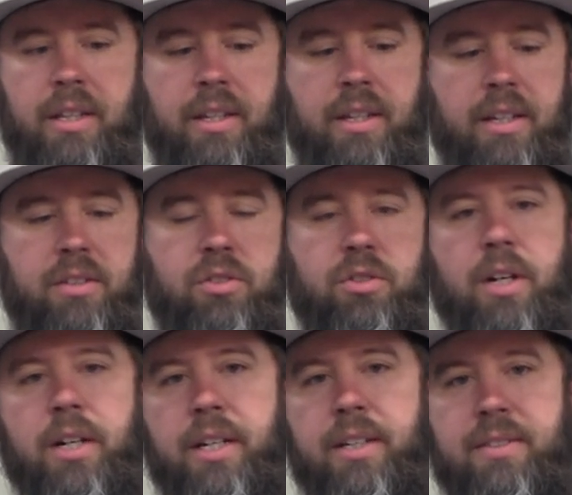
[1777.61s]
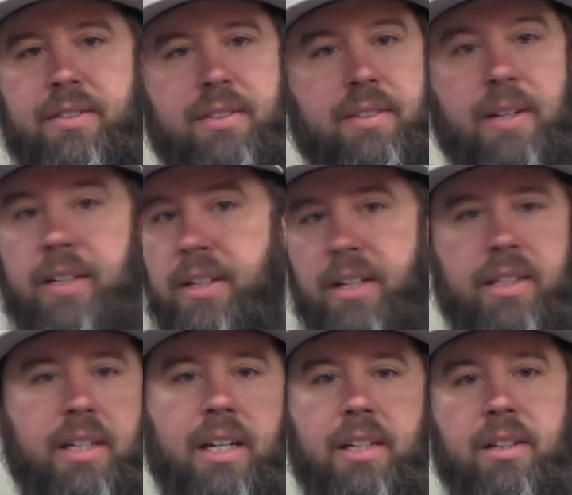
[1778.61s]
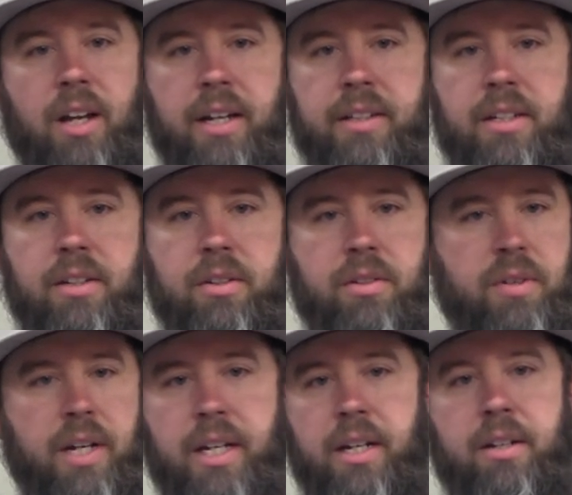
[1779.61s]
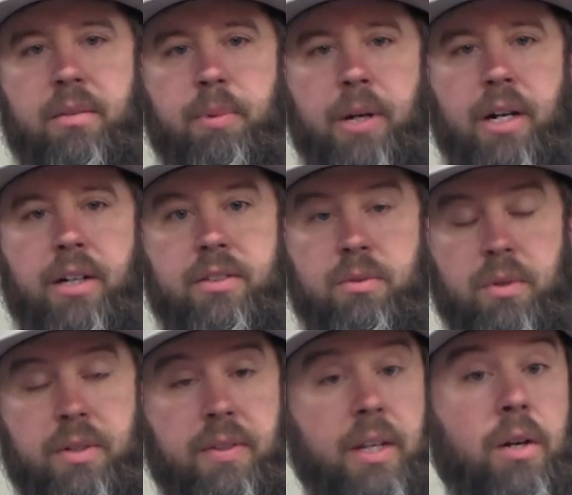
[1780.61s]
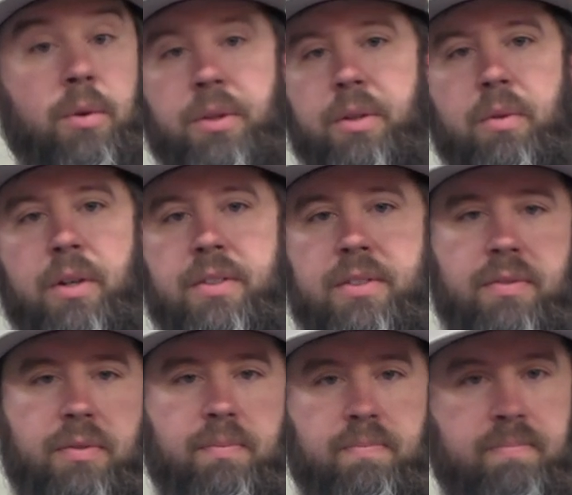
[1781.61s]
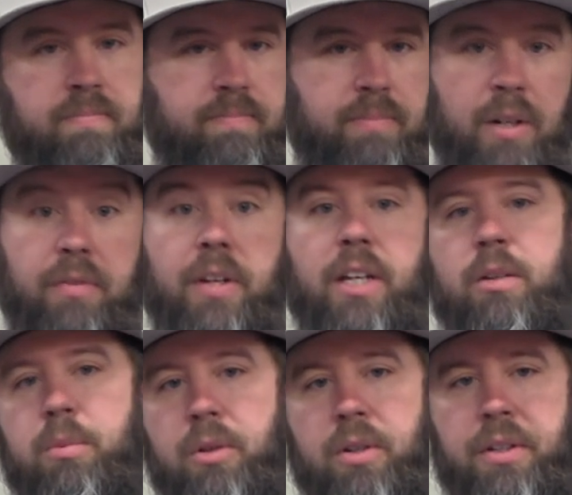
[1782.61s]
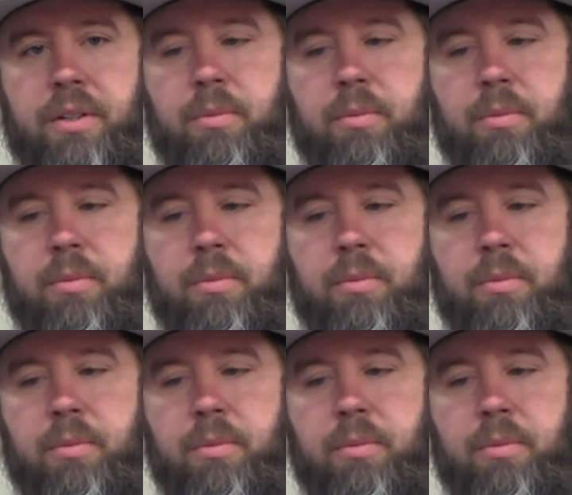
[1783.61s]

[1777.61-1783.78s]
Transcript: This truck is a dedicated line killer right out of the box, one of the only ones available on the